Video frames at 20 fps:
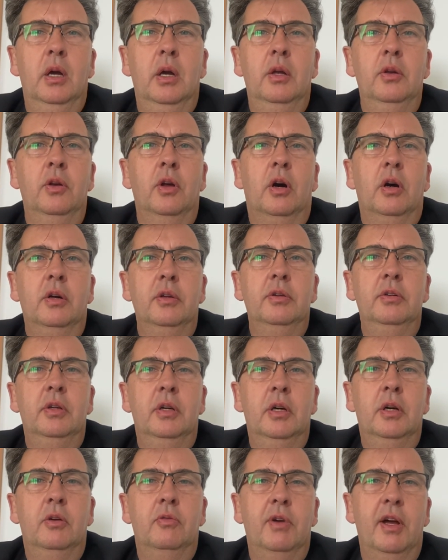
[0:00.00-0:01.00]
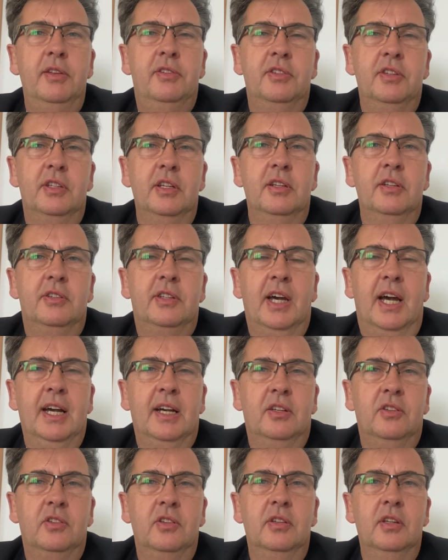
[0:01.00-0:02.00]
Non-resident
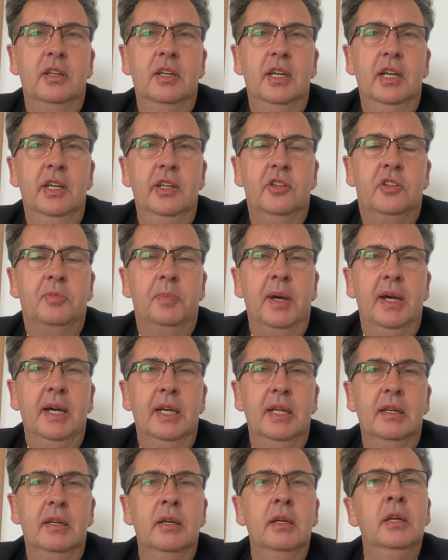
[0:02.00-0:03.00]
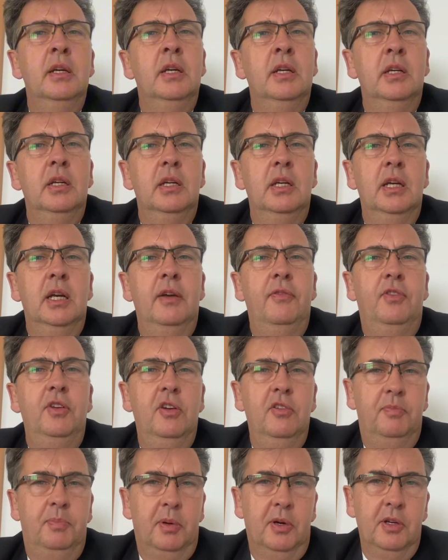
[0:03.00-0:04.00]
tax in Spain. If
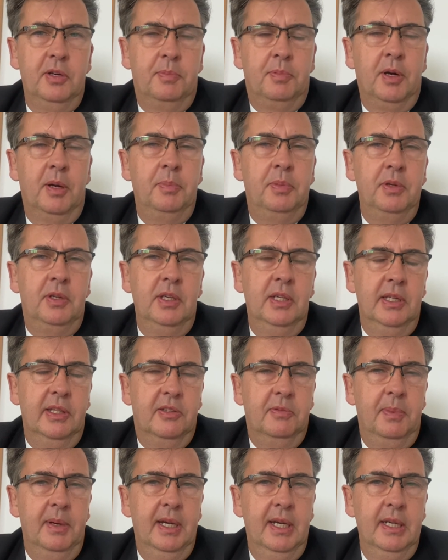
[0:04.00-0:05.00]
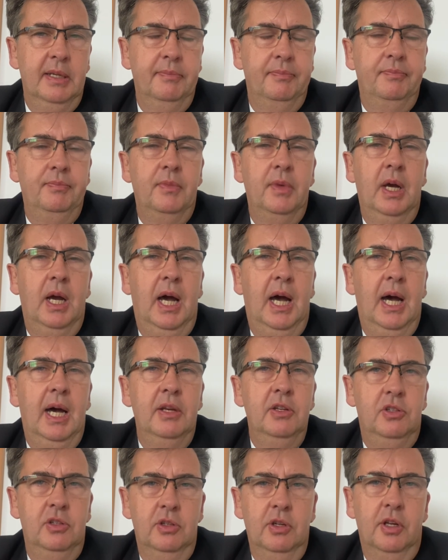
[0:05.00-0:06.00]
you've bought a property in Spain
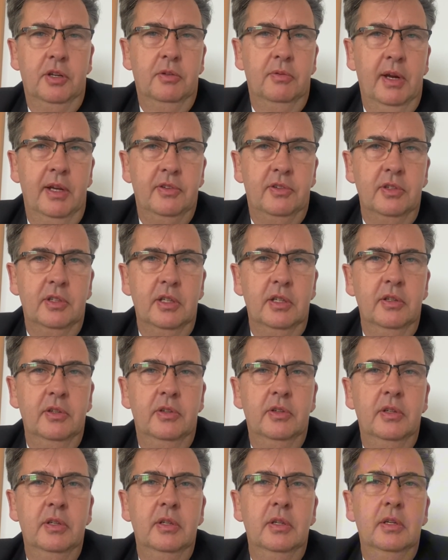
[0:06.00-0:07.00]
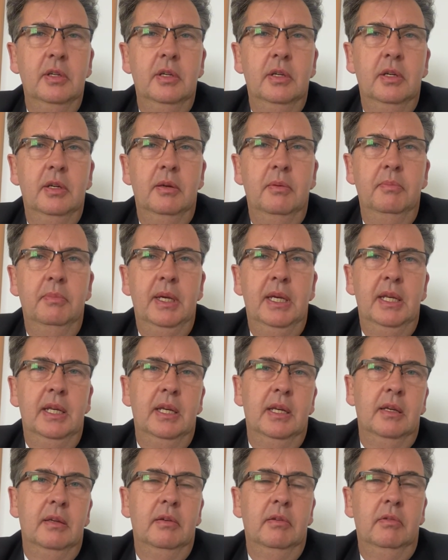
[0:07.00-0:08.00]
and you're not a resident,
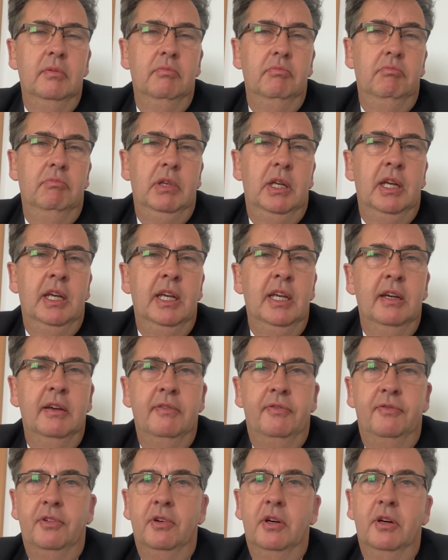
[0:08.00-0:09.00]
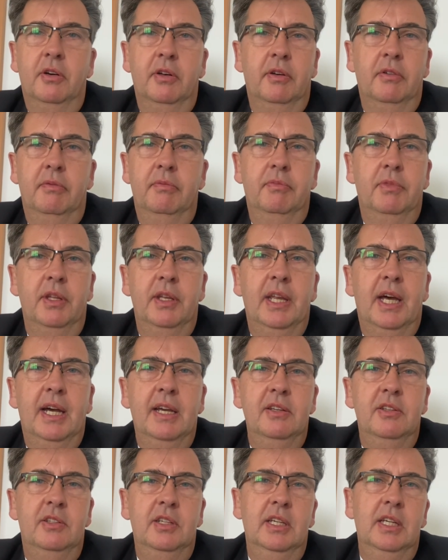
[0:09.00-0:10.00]
meaning you're here for the
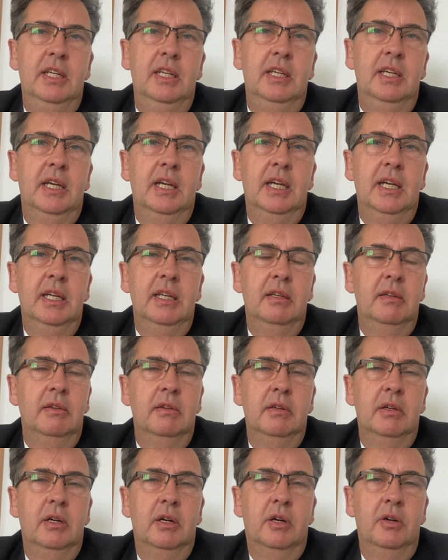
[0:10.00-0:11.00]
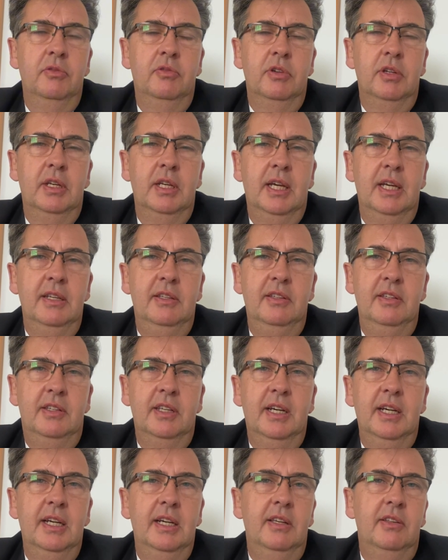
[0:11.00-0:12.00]
90 in 180
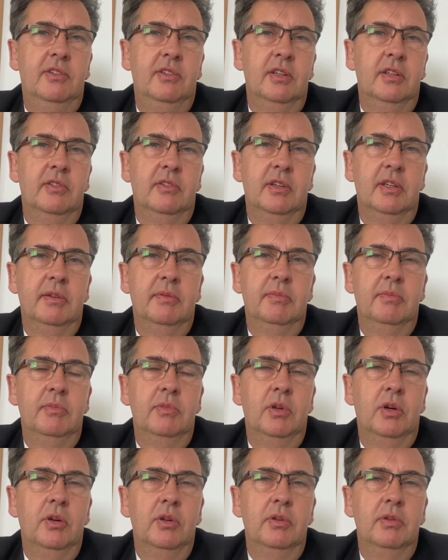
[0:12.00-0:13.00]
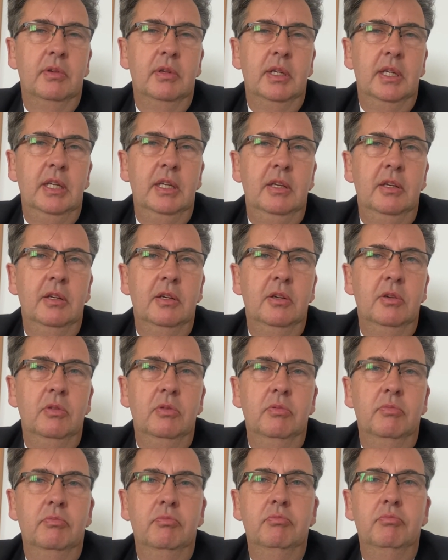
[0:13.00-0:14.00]
days as a non-EU
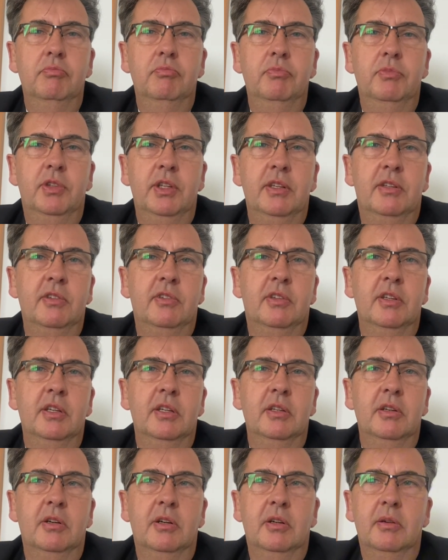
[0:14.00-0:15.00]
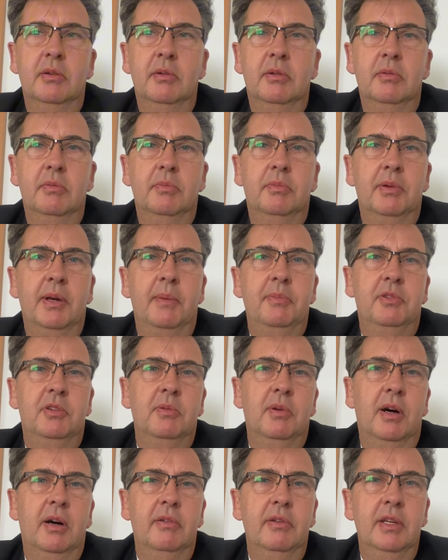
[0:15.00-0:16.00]
citizen, or perhaps you
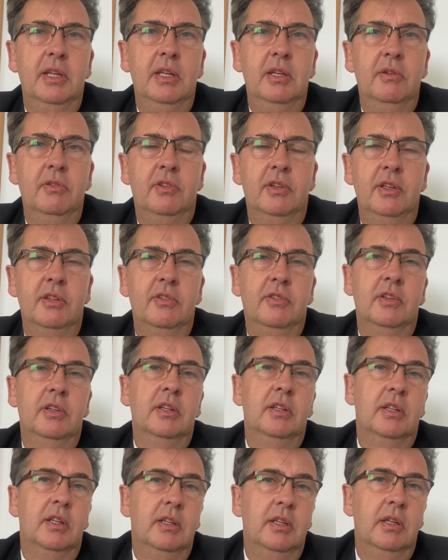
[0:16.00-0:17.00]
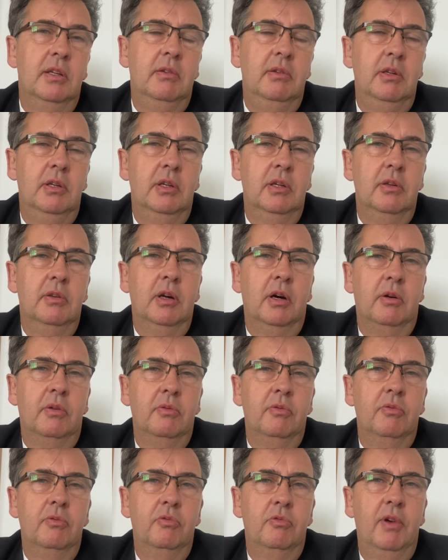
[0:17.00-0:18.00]
are an EU citizen and you're not
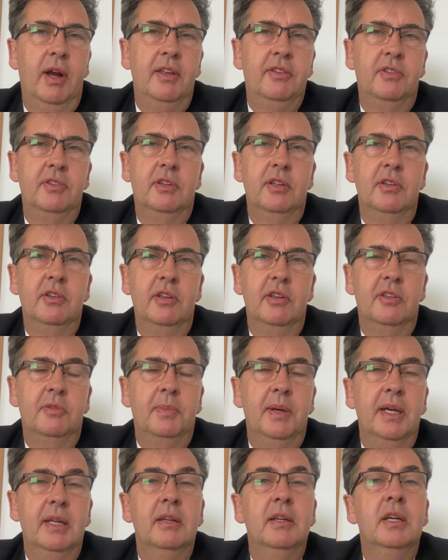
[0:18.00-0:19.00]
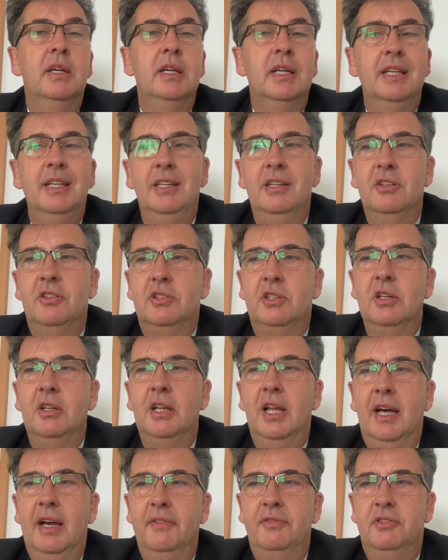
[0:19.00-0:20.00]
resident in Spain, you still
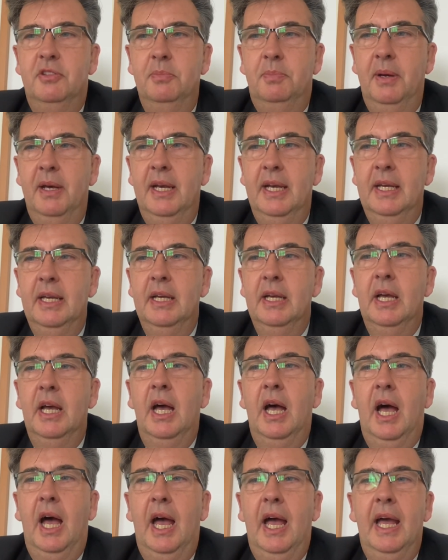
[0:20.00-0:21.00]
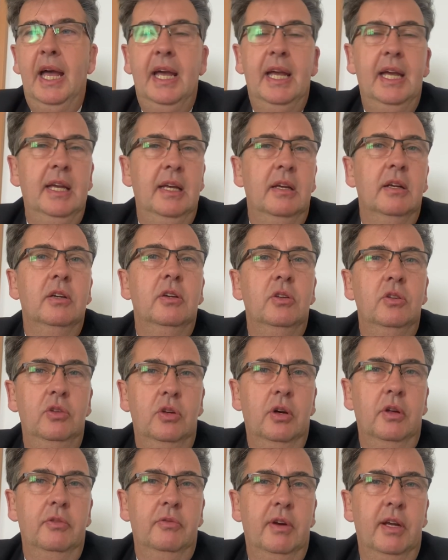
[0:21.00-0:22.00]
have to pay a
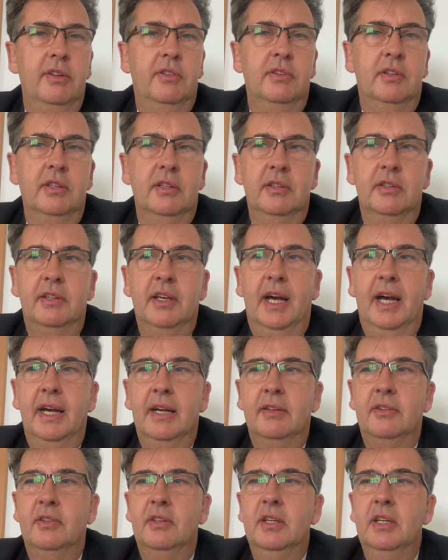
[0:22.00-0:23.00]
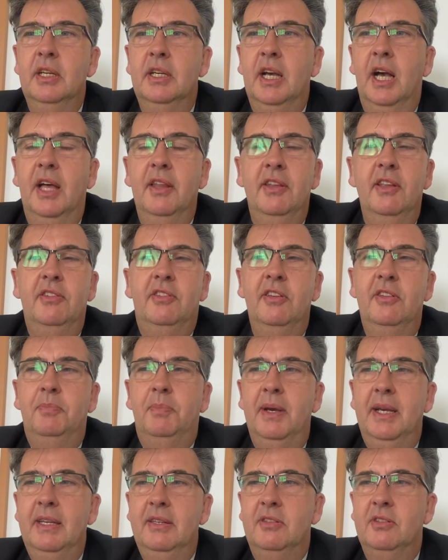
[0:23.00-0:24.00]
non-resident tax. And this is
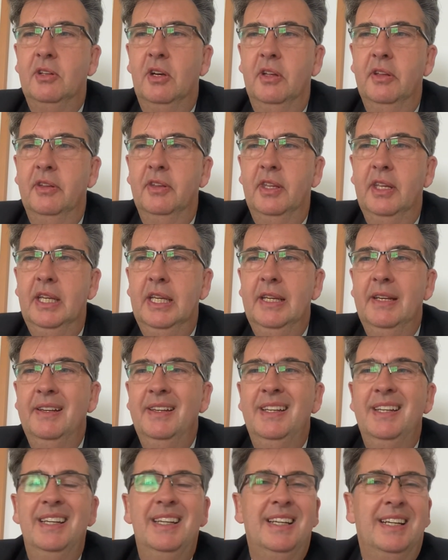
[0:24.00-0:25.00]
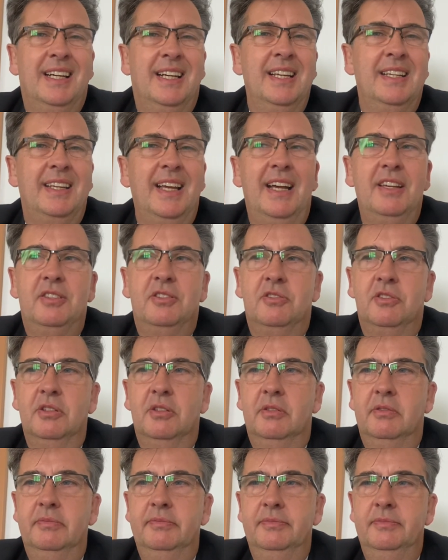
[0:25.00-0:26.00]
based on the
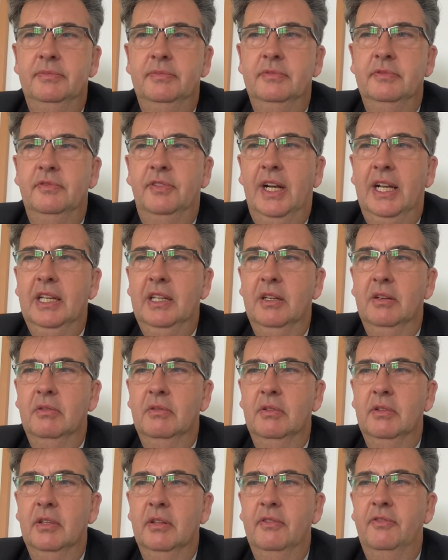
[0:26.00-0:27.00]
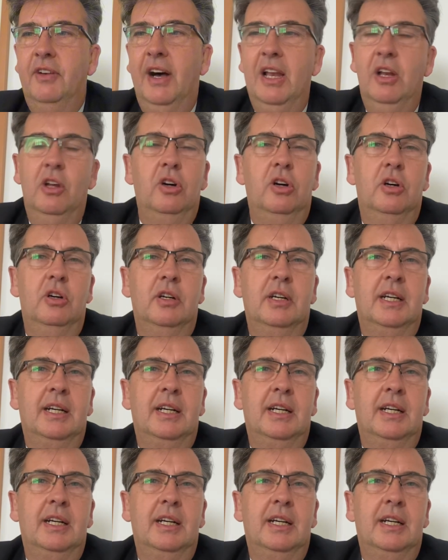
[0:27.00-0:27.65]
cadastral value, the valor